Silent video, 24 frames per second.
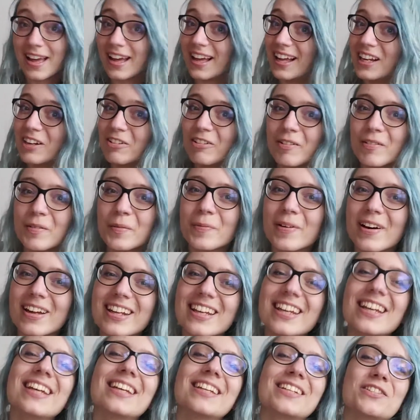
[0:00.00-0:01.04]
Hello
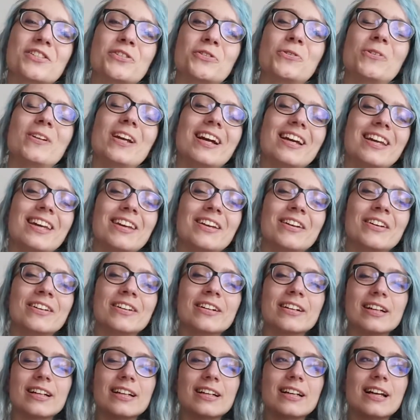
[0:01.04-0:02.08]
everybody, it is Giulia
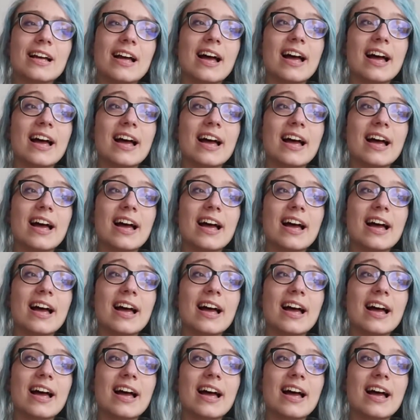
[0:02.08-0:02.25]
here.